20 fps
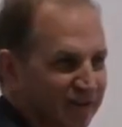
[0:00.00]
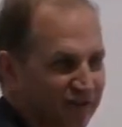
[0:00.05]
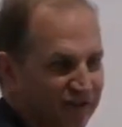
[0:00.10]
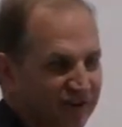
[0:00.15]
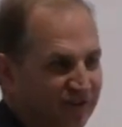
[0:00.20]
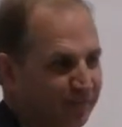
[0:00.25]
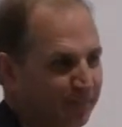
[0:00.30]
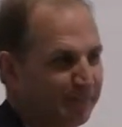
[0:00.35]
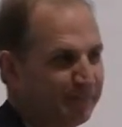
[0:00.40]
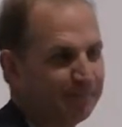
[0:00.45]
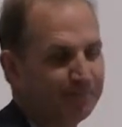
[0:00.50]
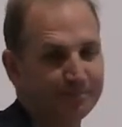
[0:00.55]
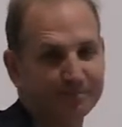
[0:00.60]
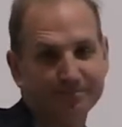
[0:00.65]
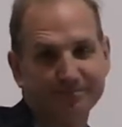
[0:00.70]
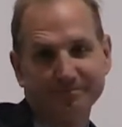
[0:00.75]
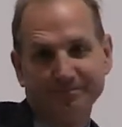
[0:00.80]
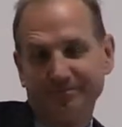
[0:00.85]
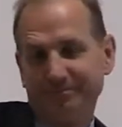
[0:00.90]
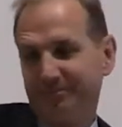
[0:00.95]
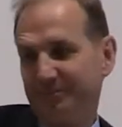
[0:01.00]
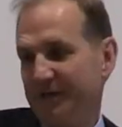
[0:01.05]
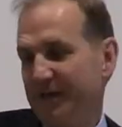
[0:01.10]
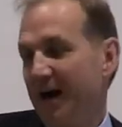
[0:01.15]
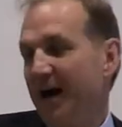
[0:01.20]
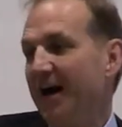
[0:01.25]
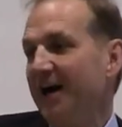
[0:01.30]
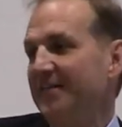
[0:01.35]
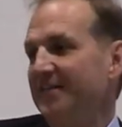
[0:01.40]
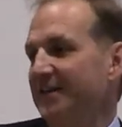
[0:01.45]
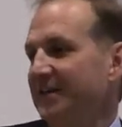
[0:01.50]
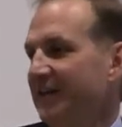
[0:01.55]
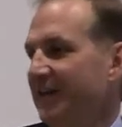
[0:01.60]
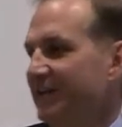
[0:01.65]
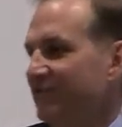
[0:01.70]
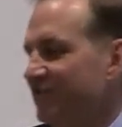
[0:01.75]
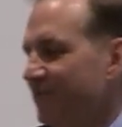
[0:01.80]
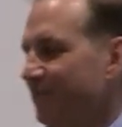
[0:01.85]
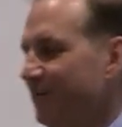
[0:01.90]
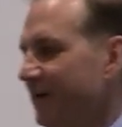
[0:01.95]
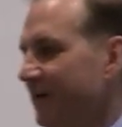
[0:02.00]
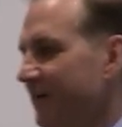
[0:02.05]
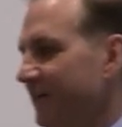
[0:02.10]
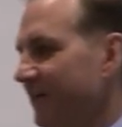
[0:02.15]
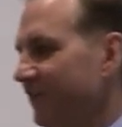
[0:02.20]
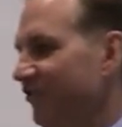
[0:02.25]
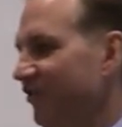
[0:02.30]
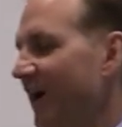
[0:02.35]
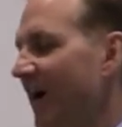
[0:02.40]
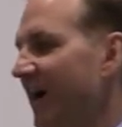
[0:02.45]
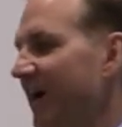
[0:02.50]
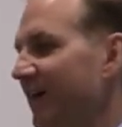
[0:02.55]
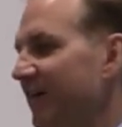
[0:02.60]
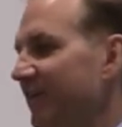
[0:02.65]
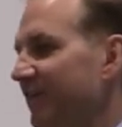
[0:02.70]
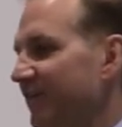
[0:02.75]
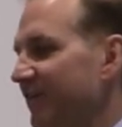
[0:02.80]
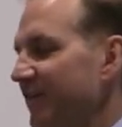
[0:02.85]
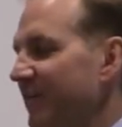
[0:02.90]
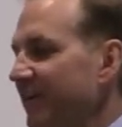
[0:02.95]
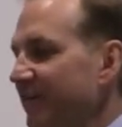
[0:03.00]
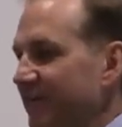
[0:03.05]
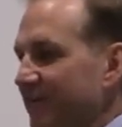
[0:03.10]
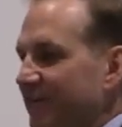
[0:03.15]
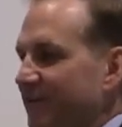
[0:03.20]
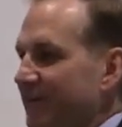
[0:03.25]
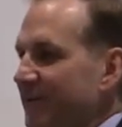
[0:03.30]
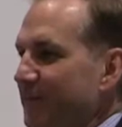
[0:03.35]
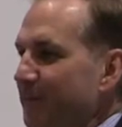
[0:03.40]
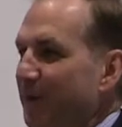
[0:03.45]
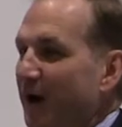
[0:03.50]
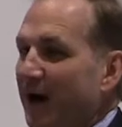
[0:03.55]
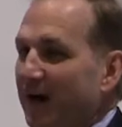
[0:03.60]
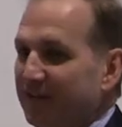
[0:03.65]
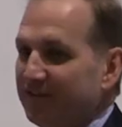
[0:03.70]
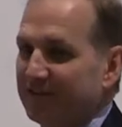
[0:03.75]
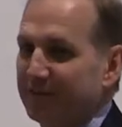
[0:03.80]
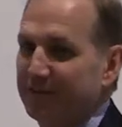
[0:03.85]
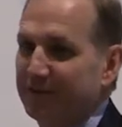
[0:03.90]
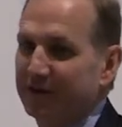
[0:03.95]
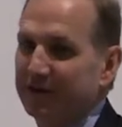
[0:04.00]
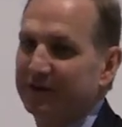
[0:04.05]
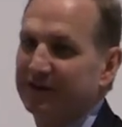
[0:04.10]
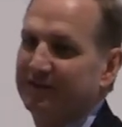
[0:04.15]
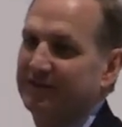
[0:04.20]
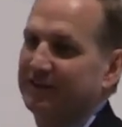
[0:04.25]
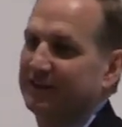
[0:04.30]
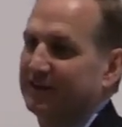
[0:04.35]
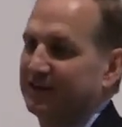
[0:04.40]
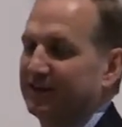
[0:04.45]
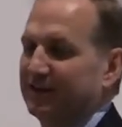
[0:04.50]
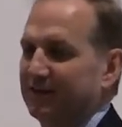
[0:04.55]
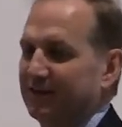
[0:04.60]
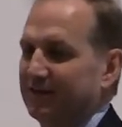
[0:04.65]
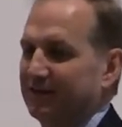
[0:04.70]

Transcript: She's beyond the age of bearing a child, so this is an impossibility.